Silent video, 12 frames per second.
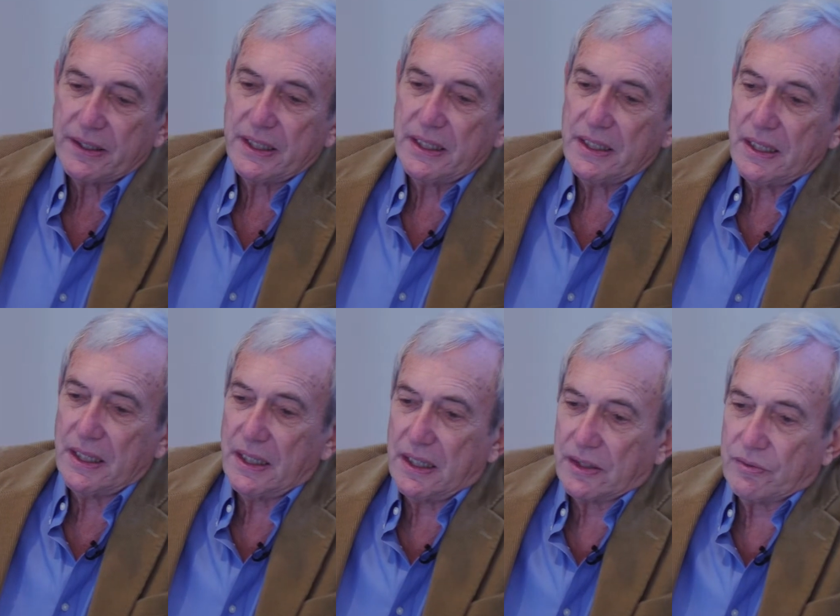The
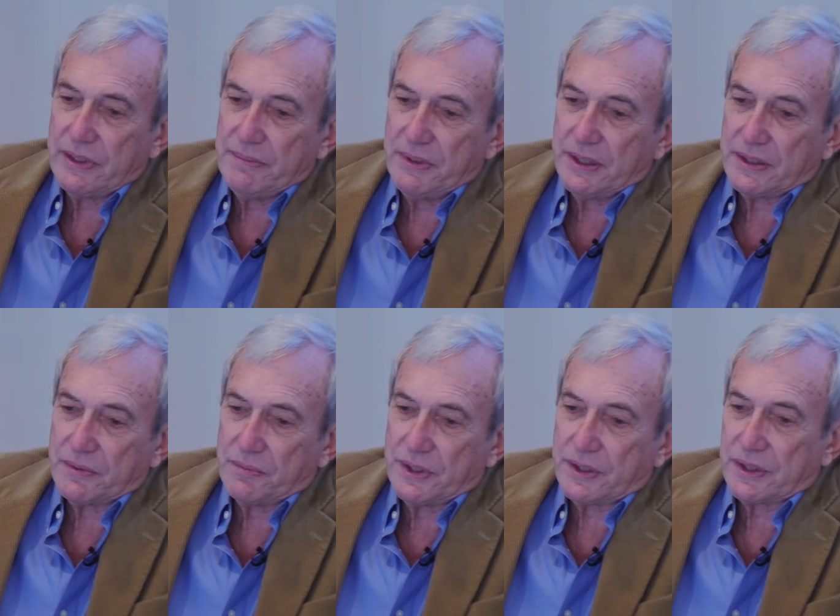agreement
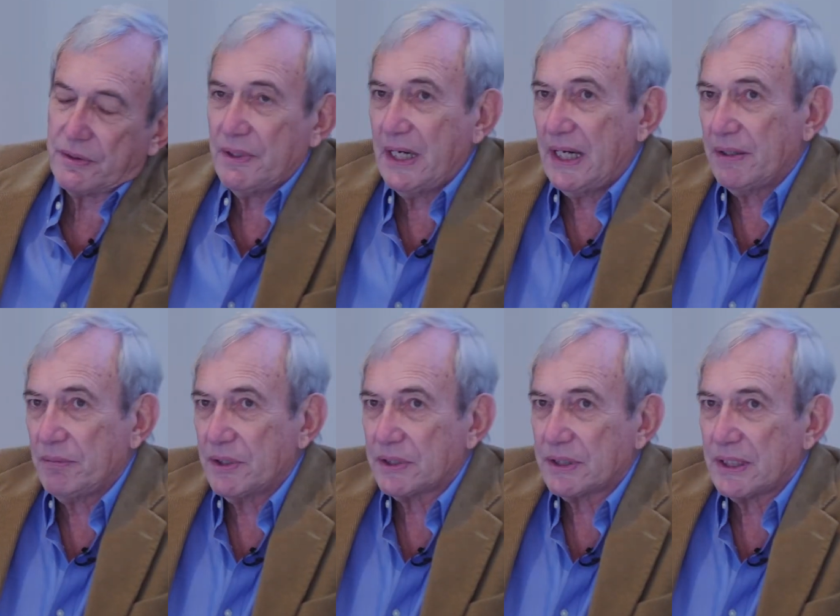with Iran
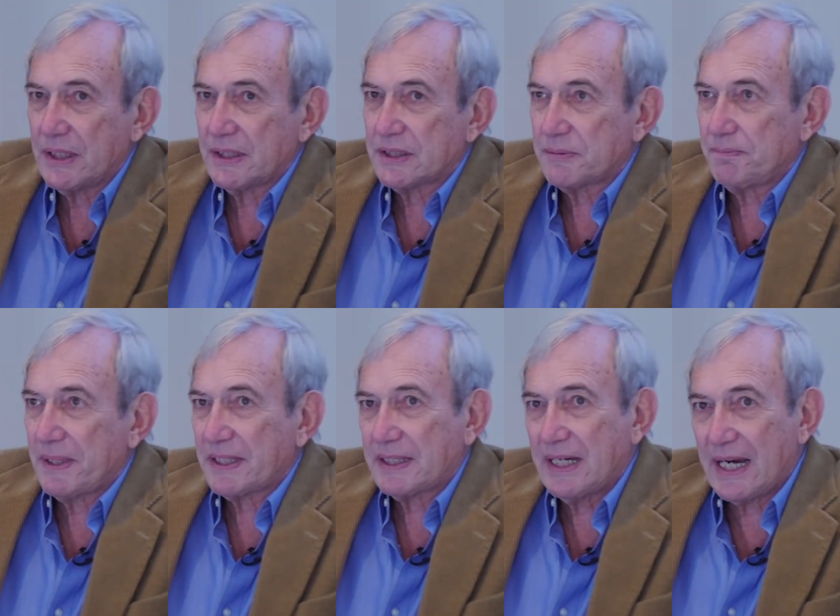was a
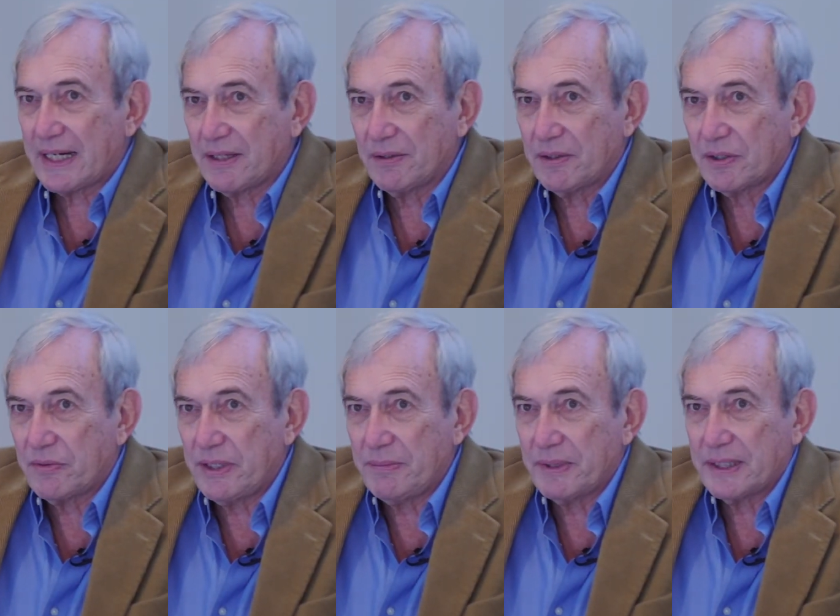spectacular
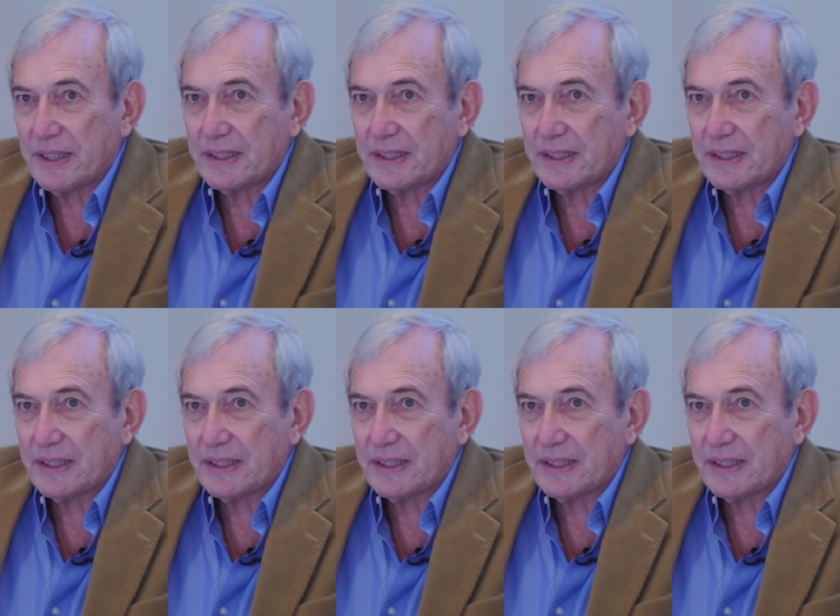agreement.